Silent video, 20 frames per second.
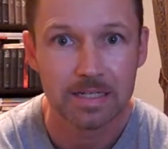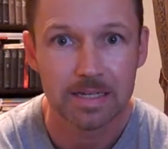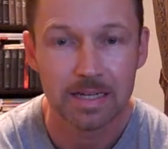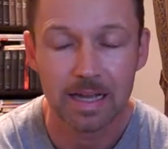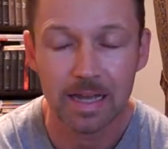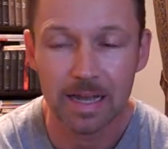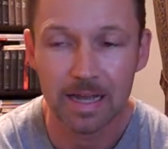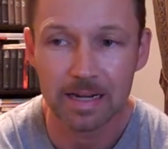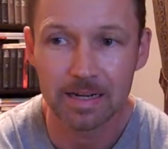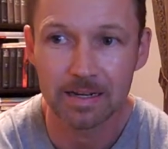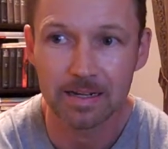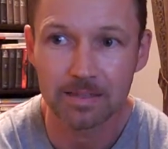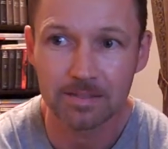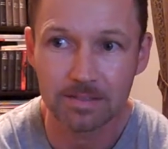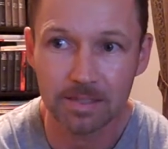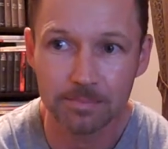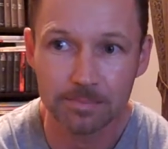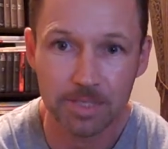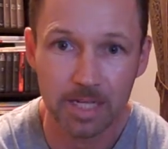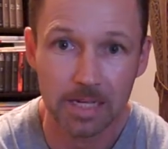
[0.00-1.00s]
And
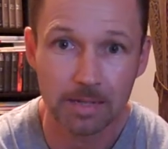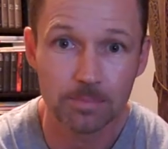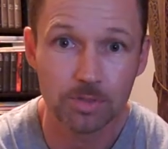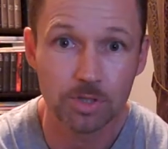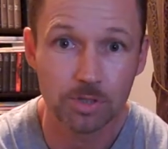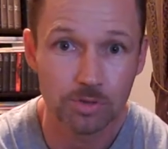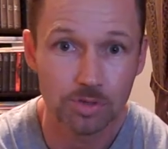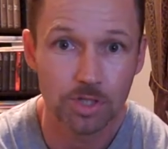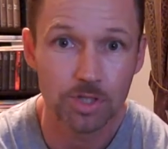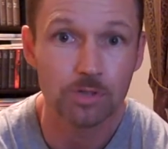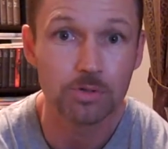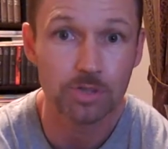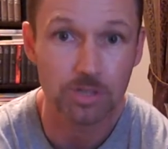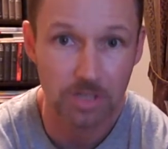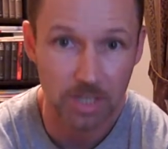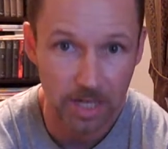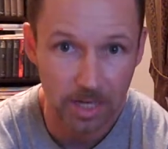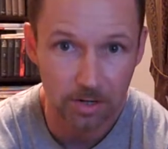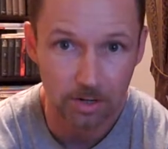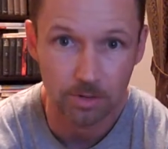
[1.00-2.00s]
sometimes you do
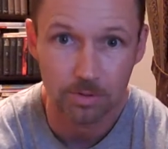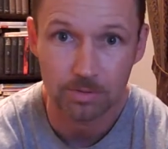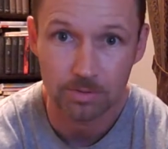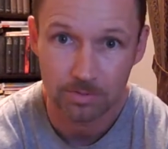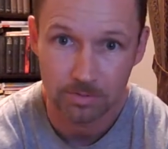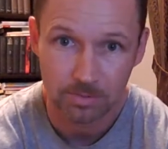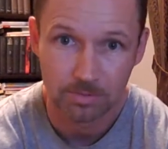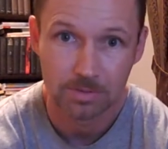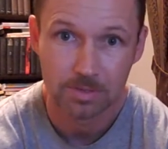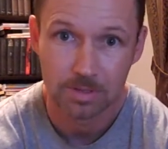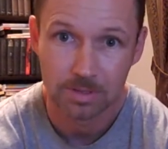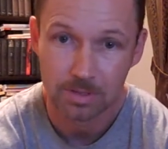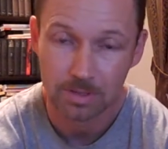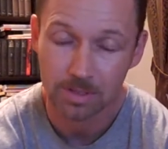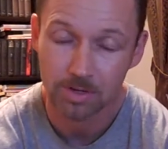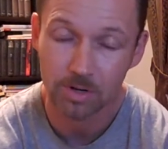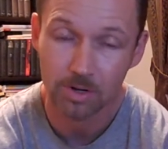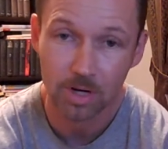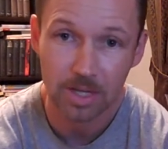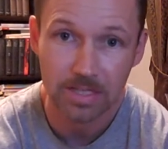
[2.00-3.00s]
settle,
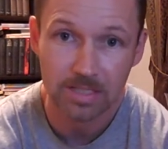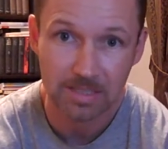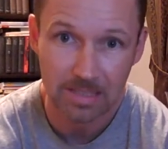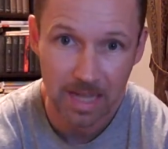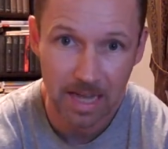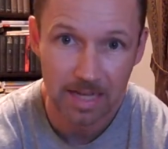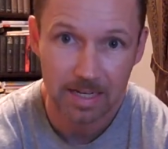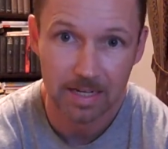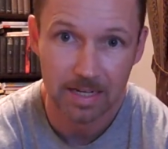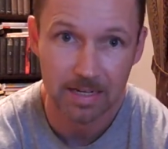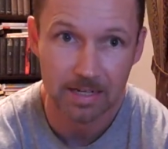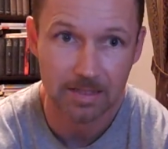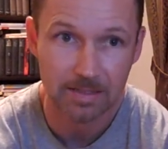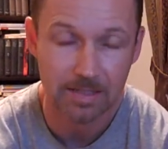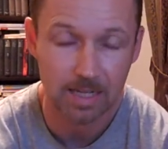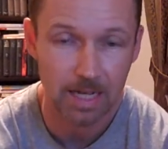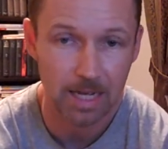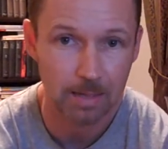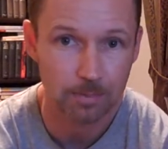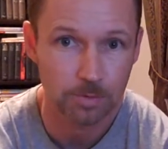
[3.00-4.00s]
or at least I did at
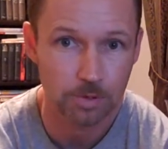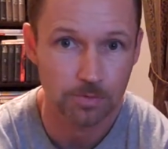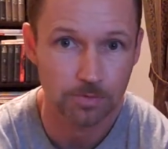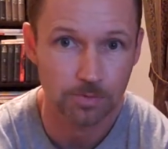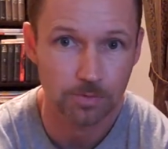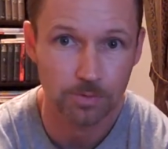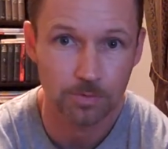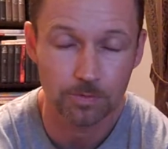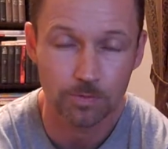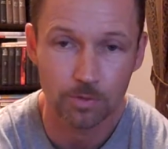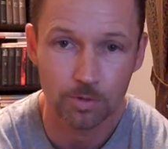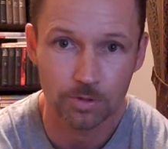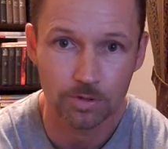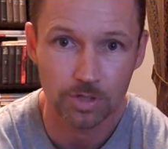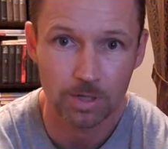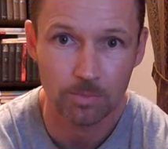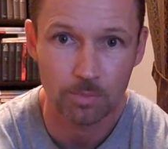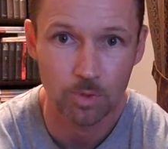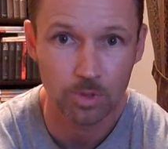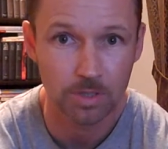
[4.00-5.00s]
times, for
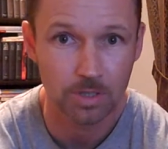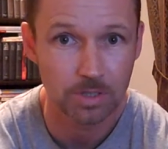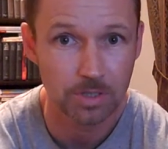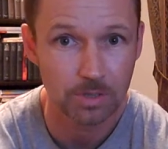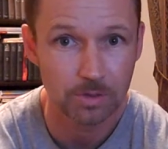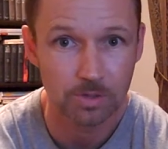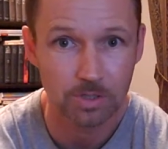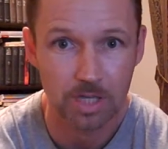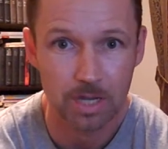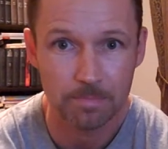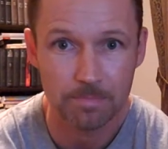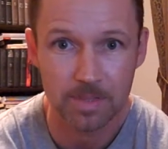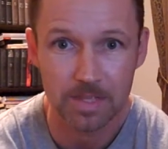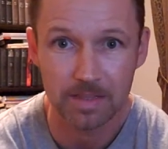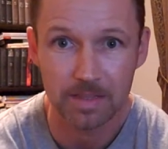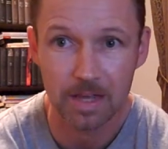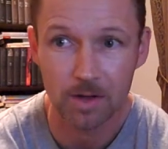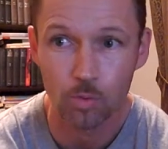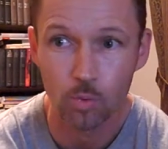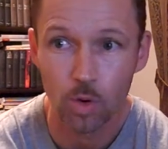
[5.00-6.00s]
someone to do something
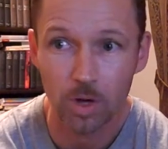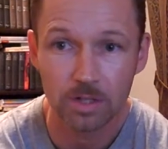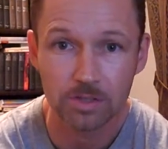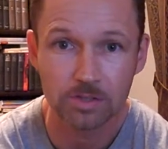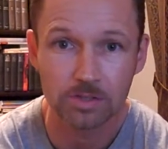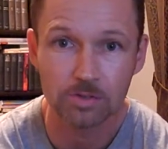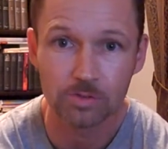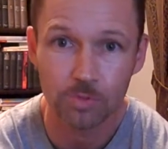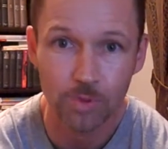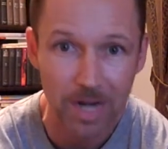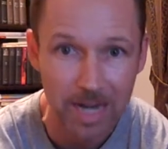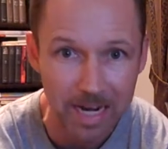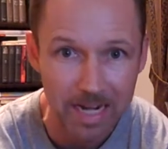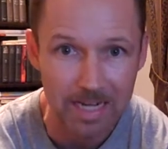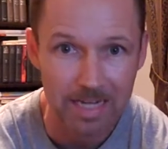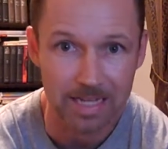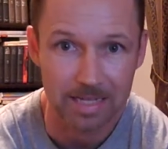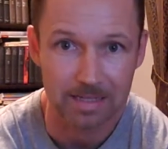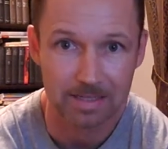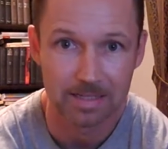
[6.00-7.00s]
that wasn't
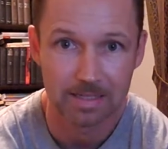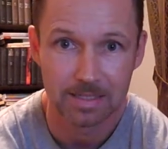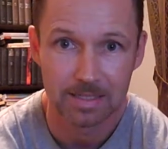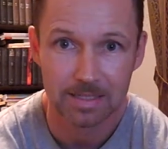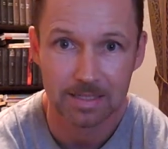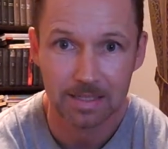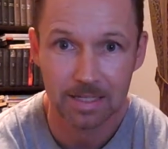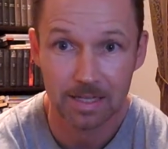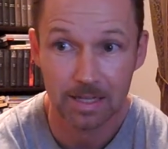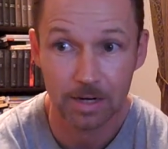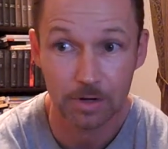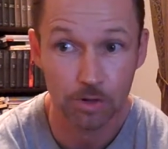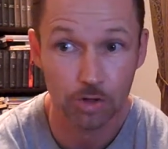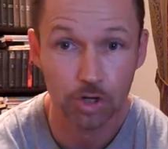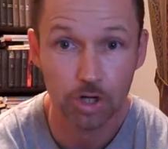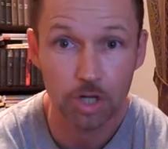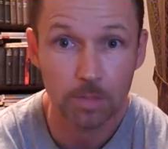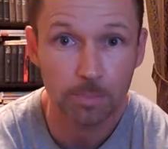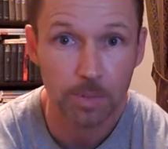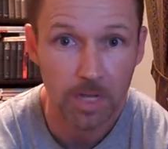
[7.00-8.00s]
ready. And they're
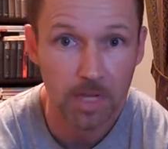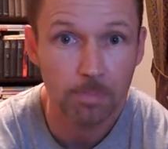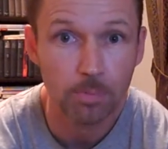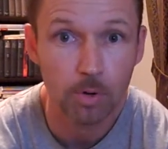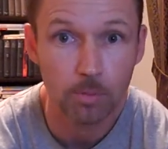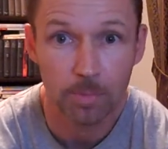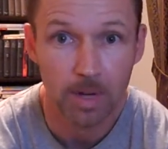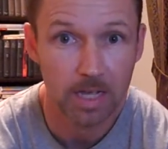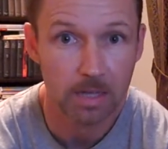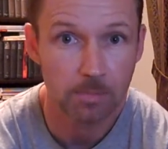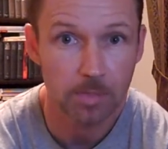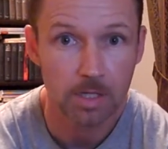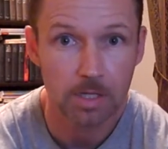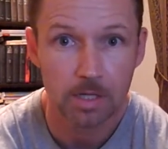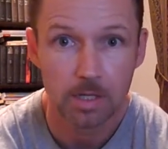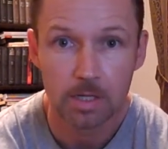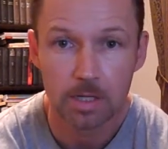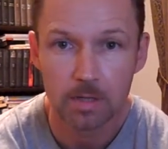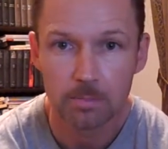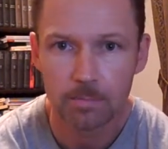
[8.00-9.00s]
good people maybe,
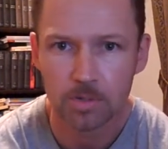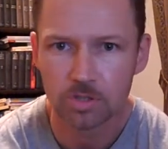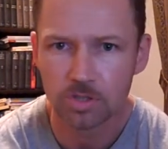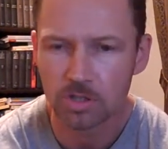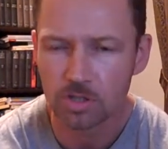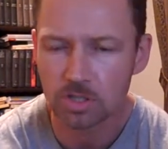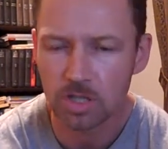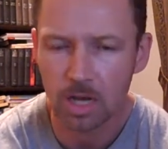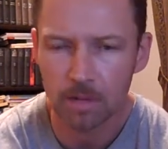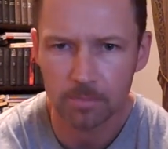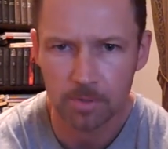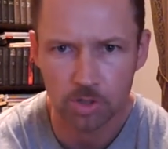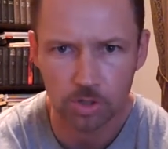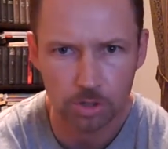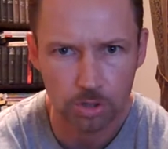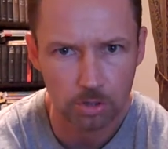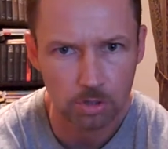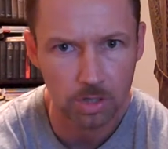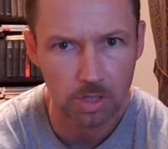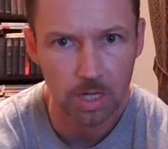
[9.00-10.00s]
just not
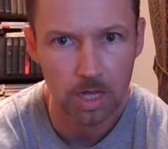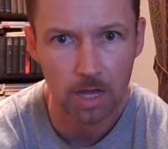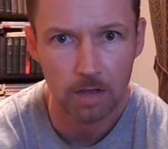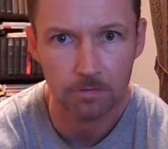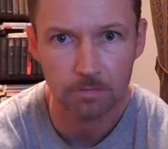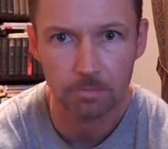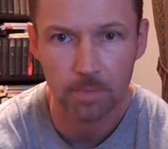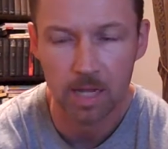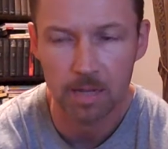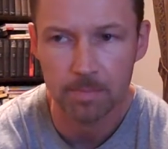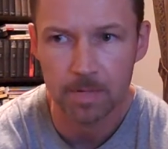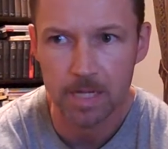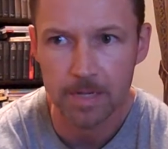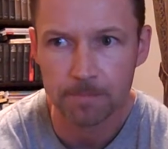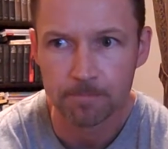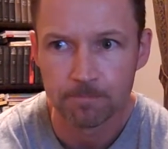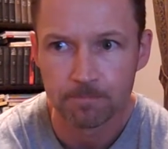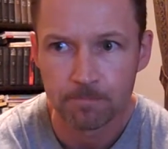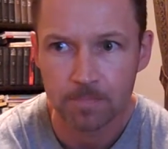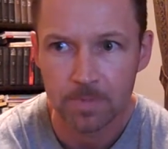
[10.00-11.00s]
mature enough. Maybe